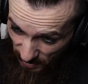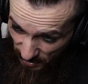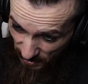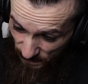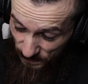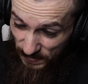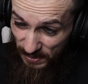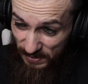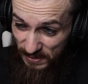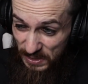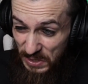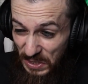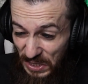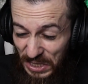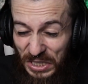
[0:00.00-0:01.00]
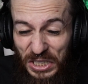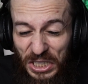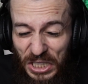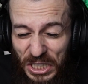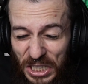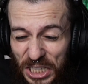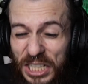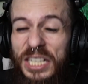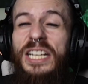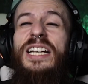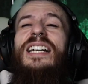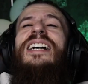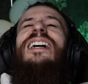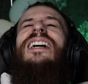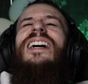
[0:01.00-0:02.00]

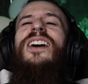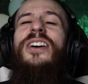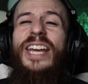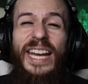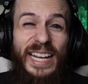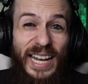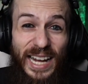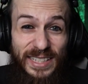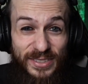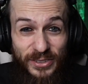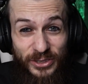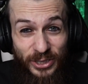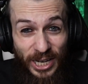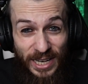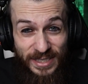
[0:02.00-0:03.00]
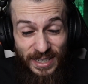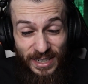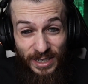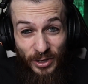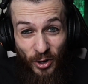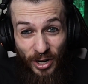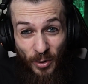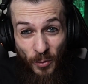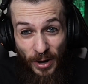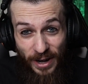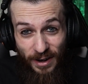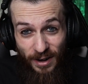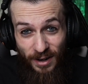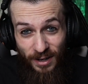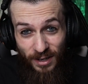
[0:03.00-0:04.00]
Okay, guys, for you guys that are not
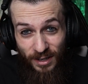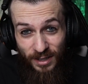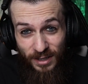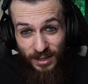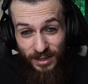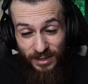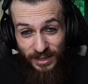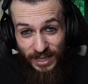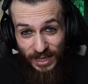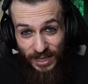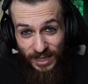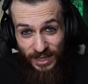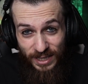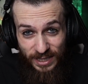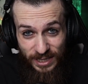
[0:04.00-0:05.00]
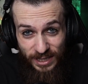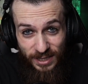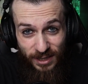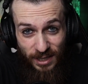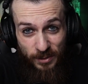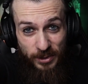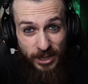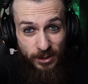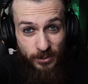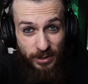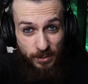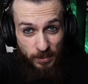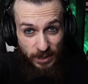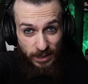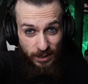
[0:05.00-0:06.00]
aware, Okay, here, come here
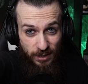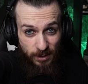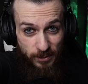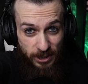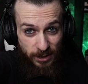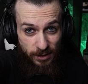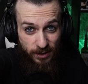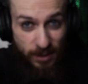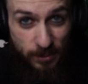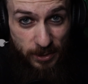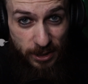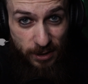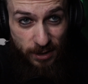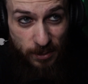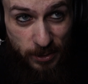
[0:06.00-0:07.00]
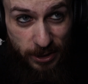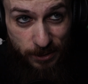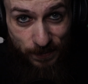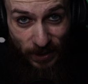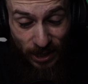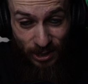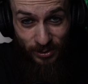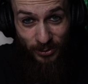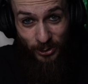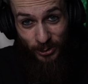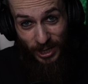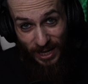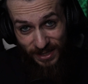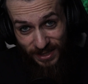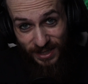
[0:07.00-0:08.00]
with me. Come here, come here, come here. For
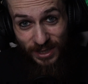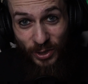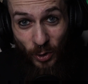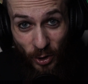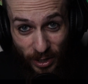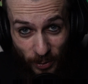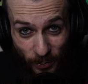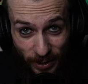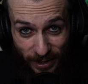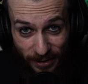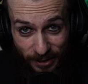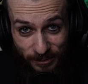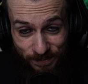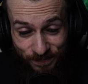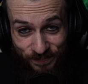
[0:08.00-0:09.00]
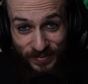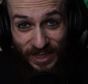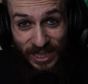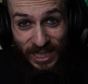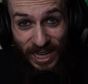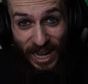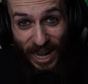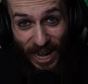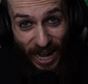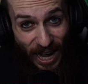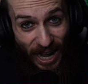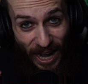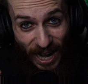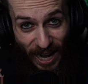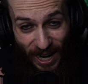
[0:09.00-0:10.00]
you guys that are not aware,
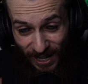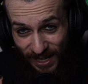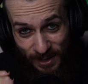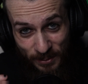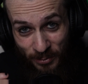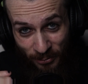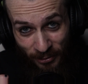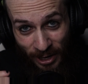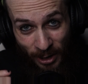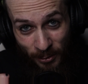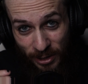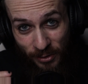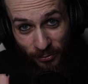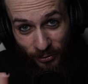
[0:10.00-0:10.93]
I am very